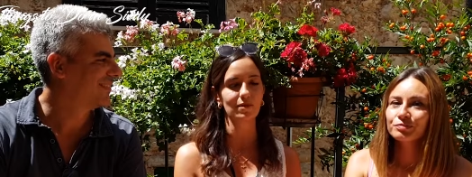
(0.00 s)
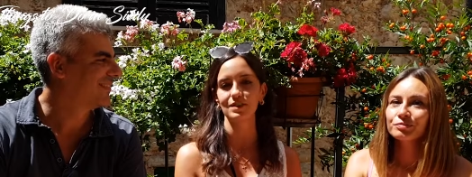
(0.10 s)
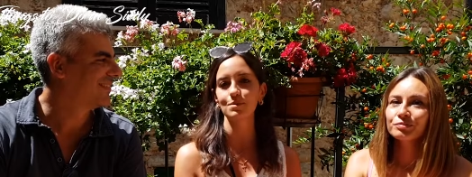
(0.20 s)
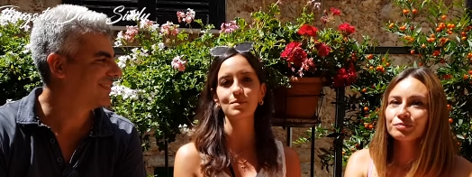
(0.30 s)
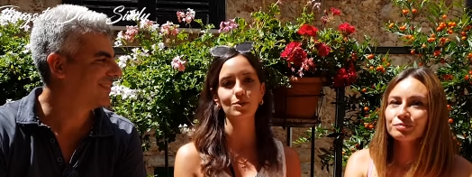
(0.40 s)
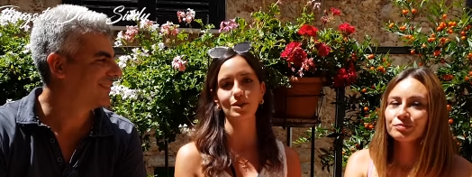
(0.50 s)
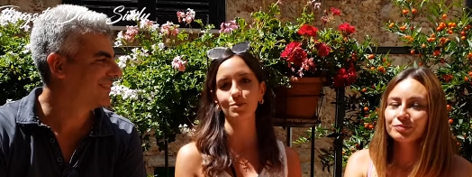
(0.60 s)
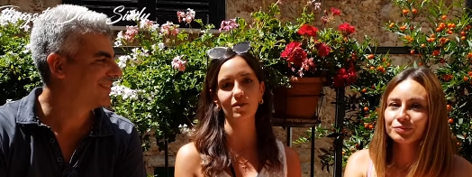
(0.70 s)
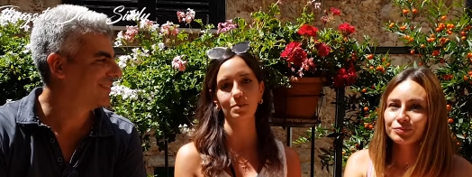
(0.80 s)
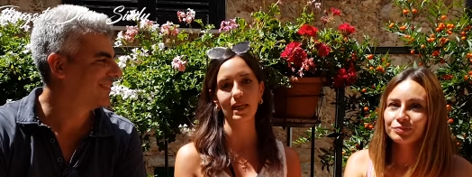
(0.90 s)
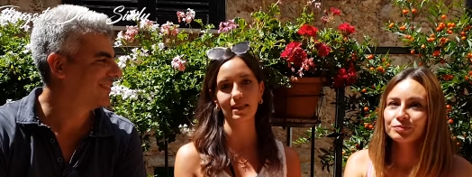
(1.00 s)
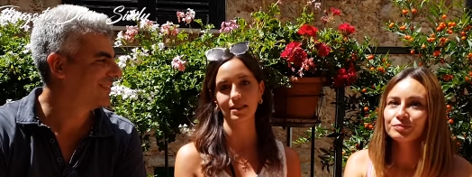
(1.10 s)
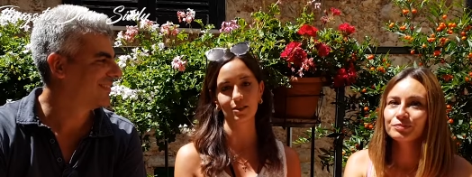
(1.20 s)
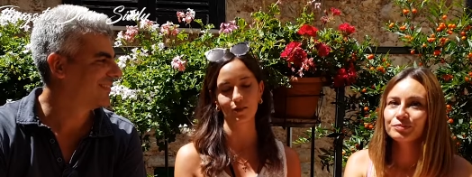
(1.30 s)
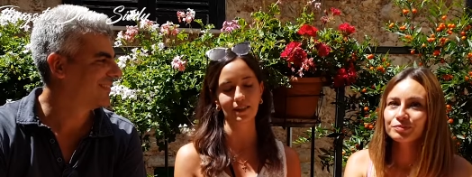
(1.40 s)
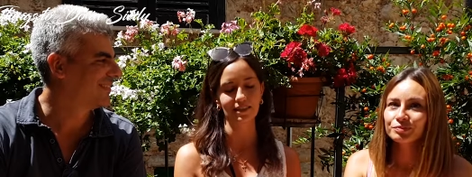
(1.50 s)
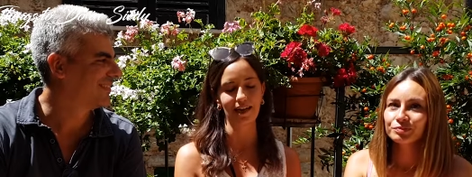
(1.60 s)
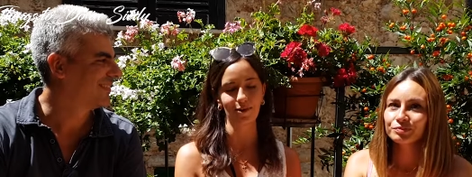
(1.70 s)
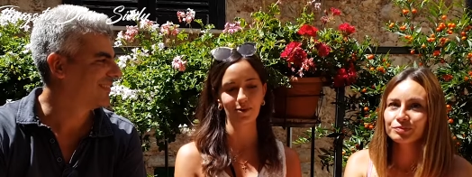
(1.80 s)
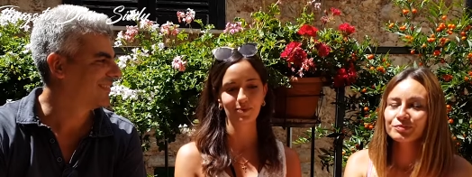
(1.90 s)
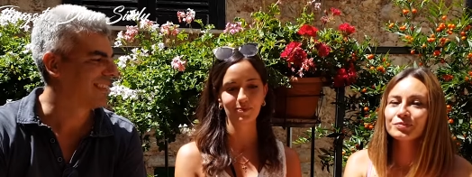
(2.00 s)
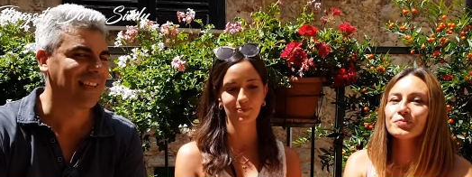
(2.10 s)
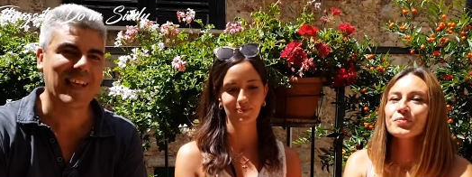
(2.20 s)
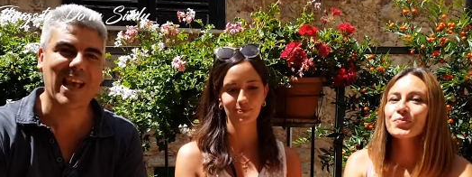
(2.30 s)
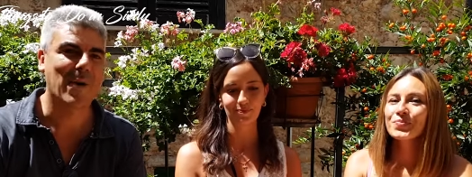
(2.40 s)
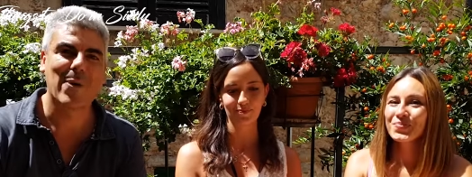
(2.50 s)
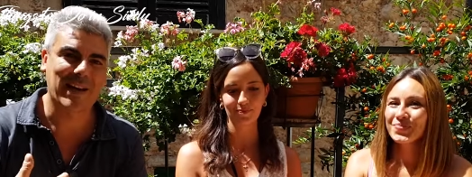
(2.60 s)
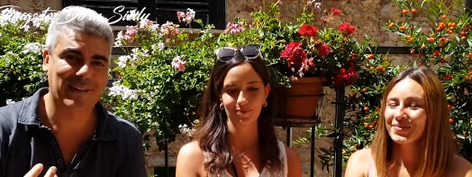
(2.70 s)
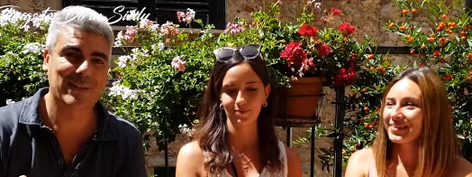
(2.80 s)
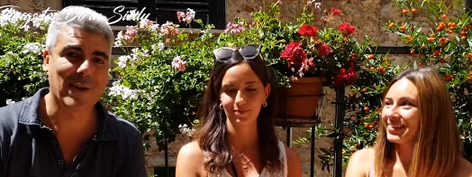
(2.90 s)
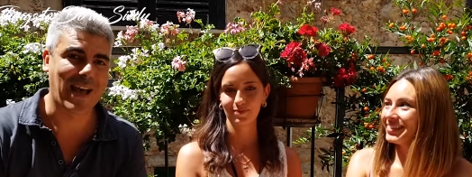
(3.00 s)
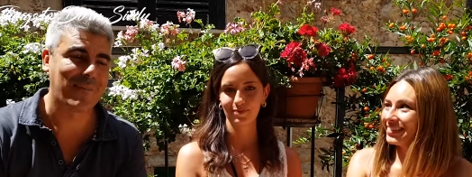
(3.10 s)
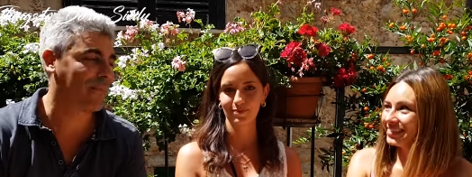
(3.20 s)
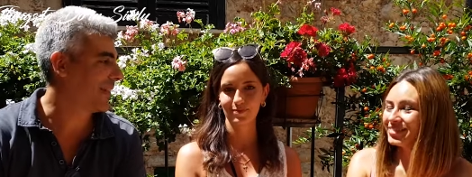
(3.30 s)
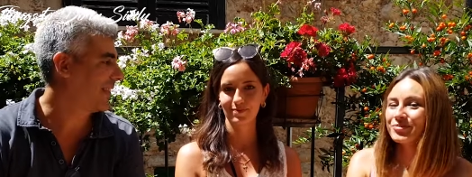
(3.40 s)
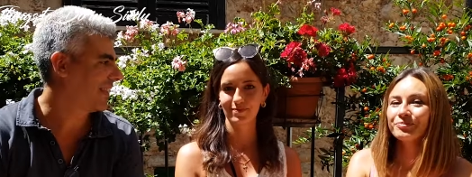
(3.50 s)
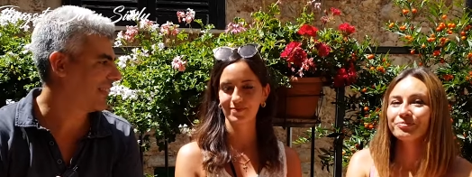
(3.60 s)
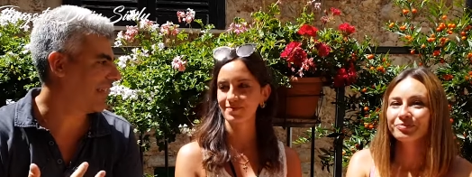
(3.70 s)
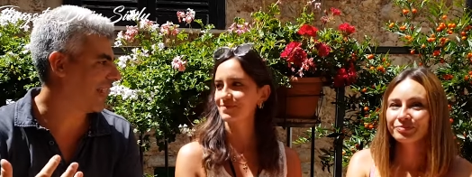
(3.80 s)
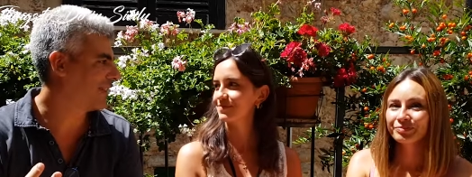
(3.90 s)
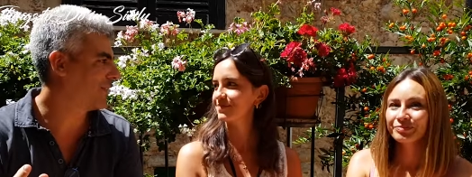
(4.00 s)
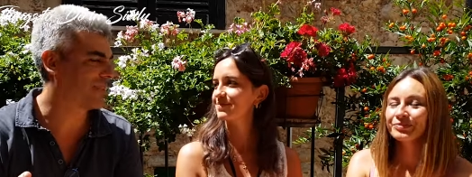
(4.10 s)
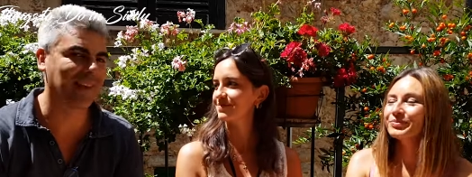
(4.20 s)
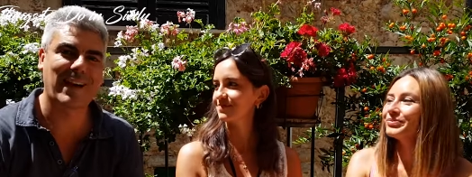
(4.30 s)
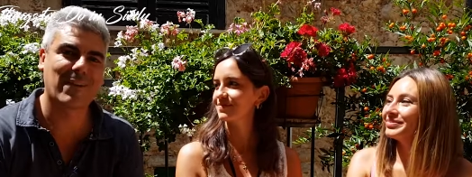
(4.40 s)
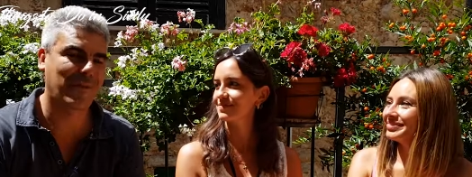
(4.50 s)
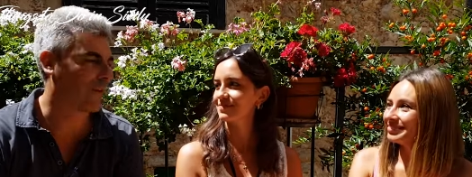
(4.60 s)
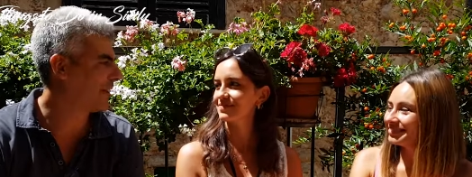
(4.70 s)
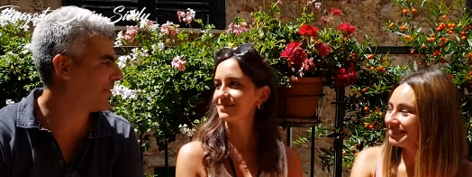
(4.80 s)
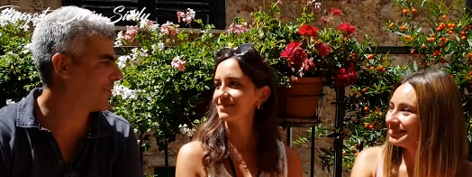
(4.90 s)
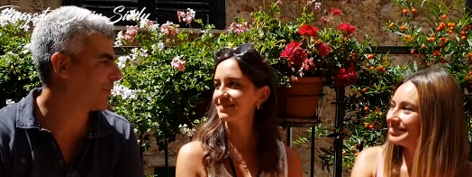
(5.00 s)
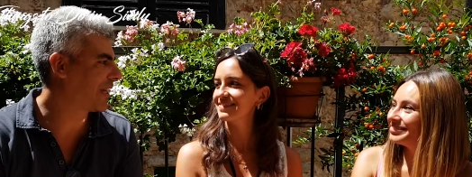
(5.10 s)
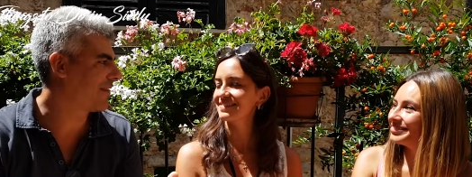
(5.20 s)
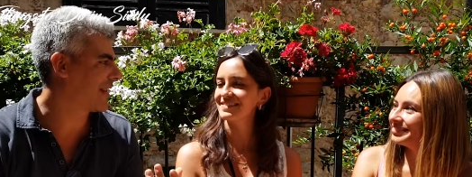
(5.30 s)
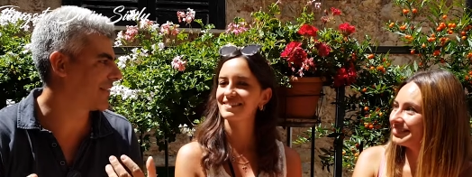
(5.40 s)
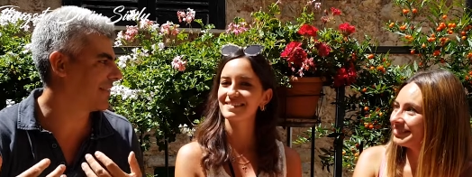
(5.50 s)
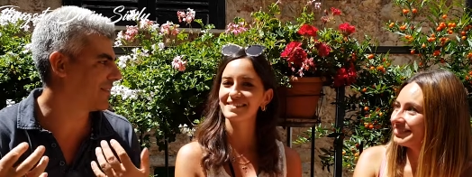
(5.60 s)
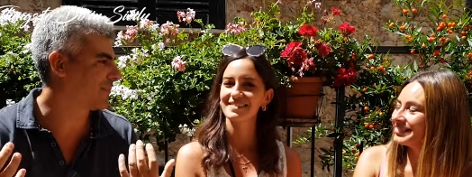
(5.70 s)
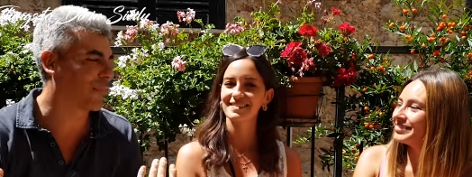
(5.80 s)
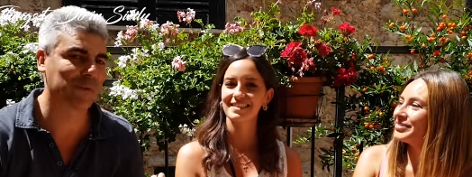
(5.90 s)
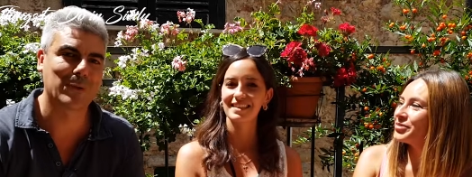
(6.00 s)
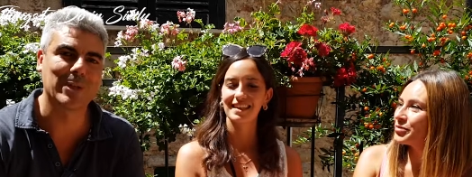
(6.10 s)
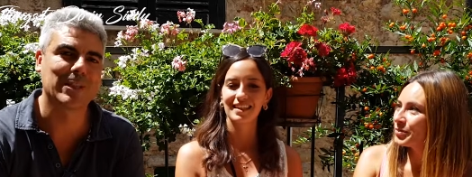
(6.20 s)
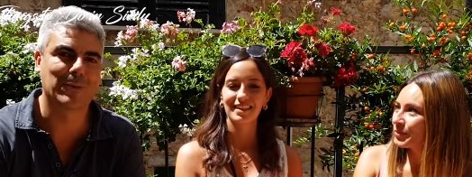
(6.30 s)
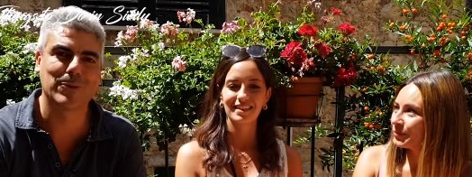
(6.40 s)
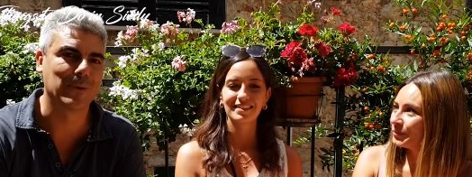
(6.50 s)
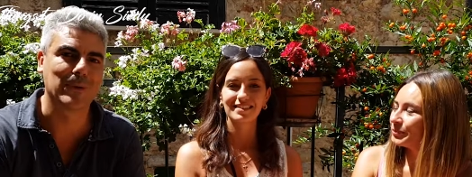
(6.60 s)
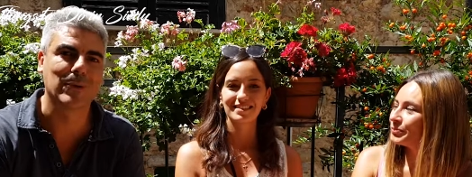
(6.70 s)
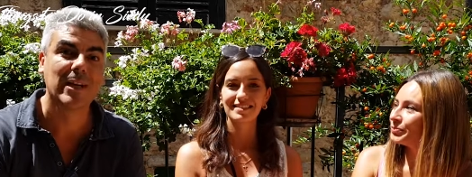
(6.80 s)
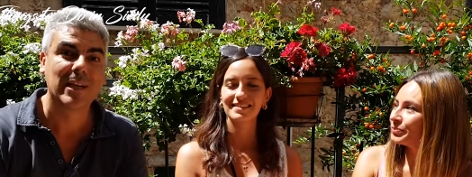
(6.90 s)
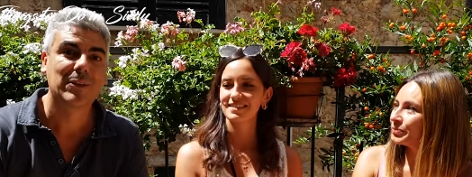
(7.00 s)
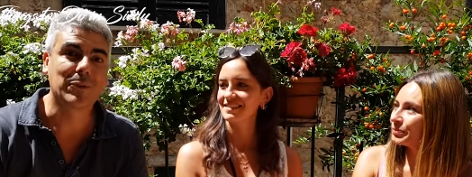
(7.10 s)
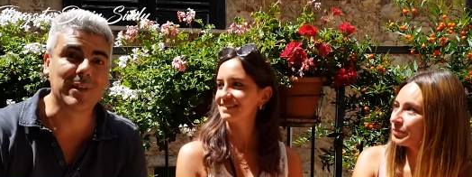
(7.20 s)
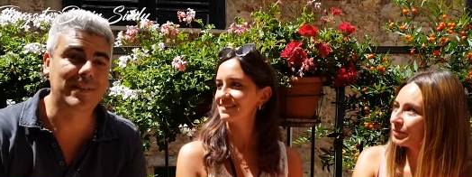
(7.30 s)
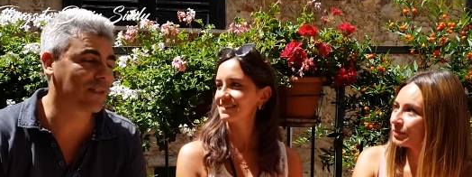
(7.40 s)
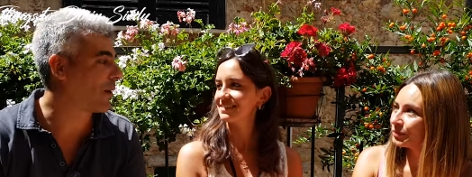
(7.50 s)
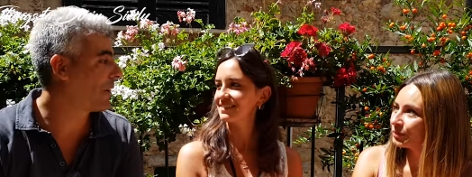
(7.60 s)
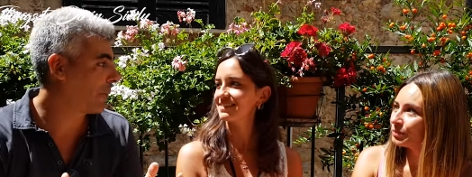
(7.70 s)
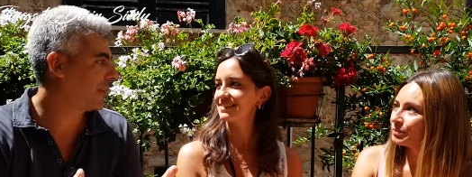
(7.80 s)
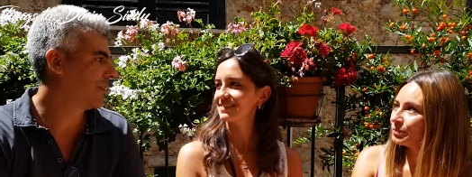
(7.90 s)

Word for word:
Speaker 1: of the beautiful places of the town.
Speaker 2: And we are so happy. Thank you, Serena, for giving us this opportunity to discover with